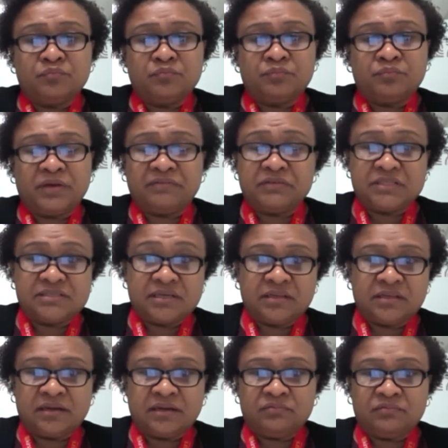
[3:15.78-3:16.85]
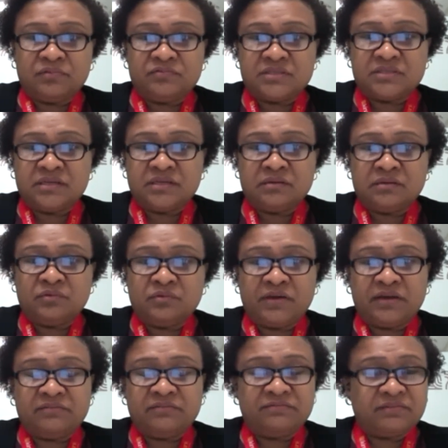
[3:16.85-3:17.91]
Having said that, we've had
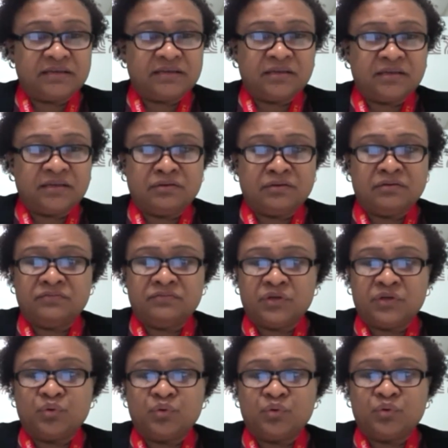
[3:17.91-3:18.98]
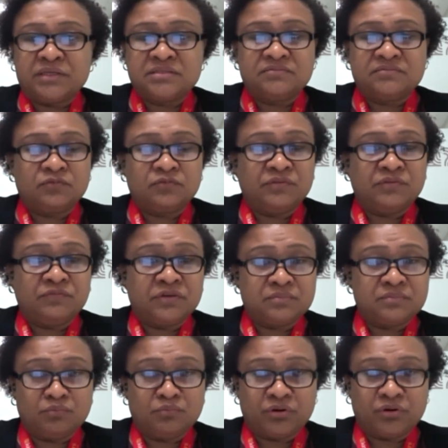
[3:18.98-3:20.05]
a flattening of requests for
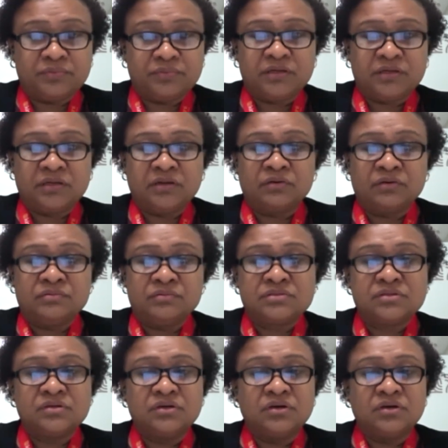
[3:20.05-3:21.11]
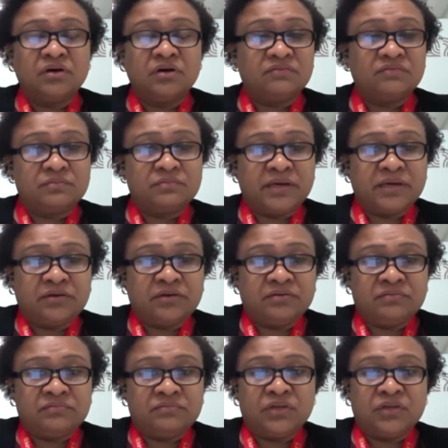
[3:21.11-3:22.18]
investment property loans off the back
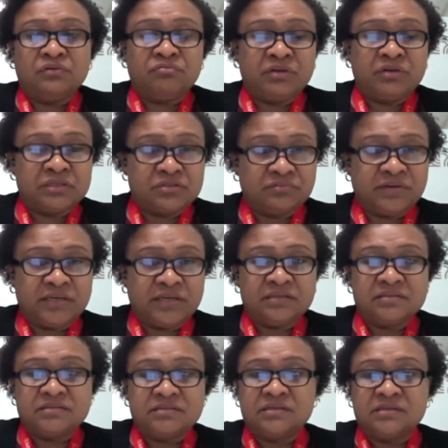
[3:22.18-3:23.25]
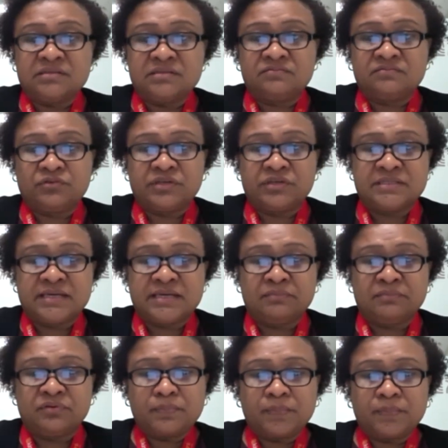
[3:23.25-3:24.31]
of, rental vacancies, for
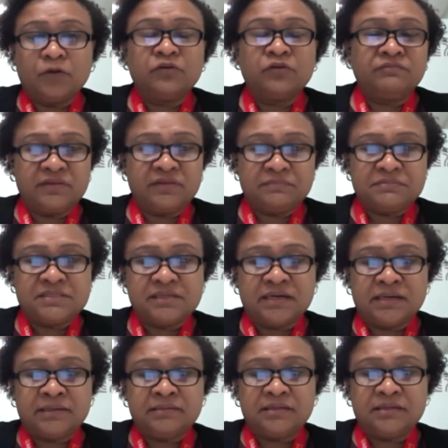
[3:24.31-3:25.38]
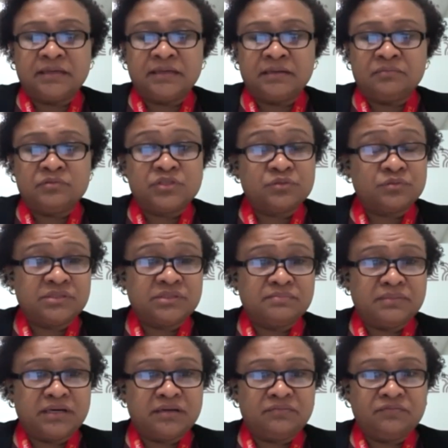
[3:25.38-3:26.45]
example. On the flip side, we saw a
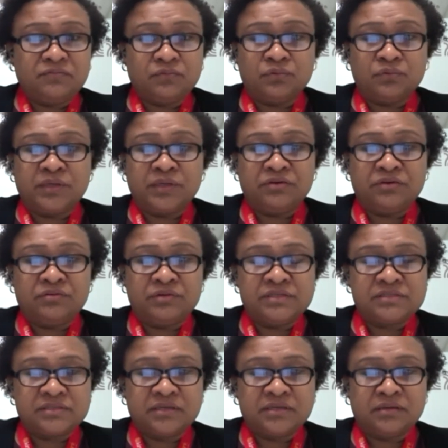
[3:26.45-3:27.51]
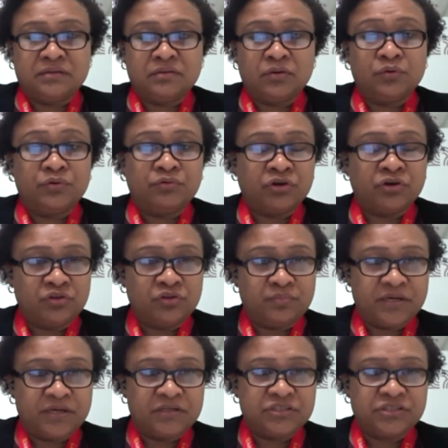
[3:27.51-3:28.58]
demand for increase in owner
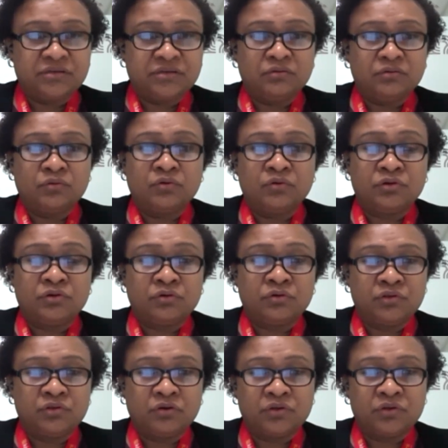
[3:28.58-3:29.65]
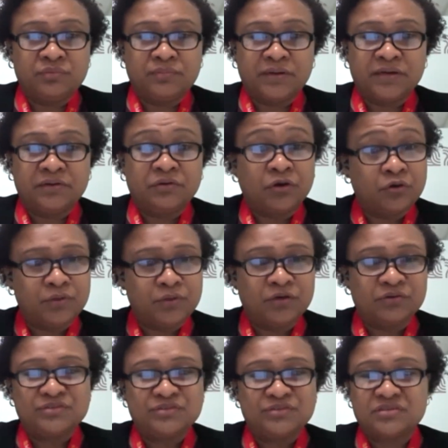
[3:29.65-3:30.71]
occupation or owner occupied home
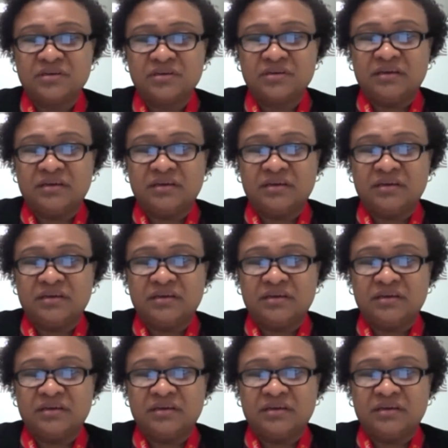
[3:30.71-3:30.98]
loans